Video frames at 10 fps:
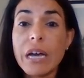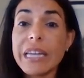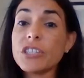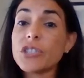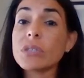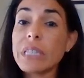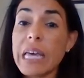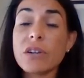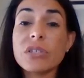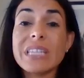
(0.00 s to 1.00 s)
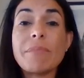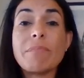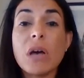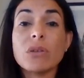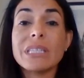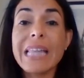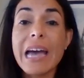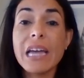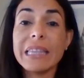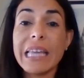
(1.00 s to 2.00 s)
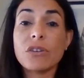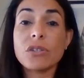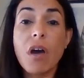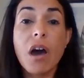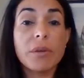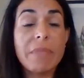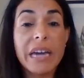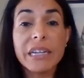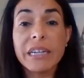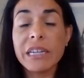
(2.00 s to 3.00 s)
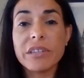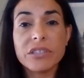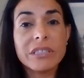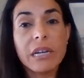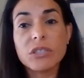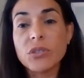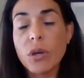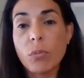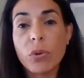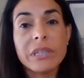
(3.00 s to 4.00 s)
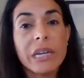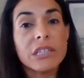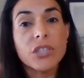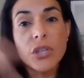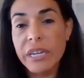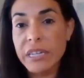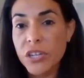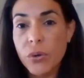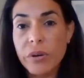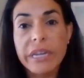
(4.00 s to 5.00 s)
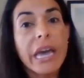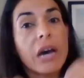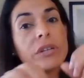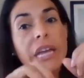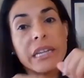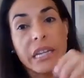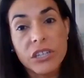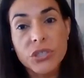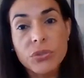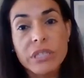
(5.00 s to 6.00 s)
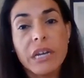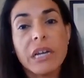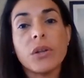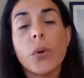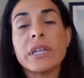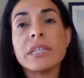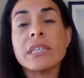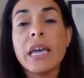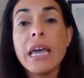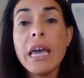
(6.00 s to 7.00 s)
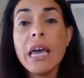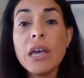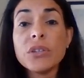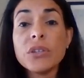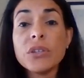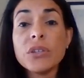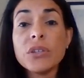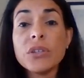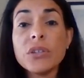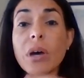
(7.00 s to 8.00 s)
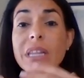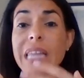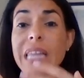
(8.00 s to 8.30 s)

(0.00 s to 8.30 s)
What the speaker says: issues letters and mails letters automatically. There's not someone that is looking at your account and issues a notice. So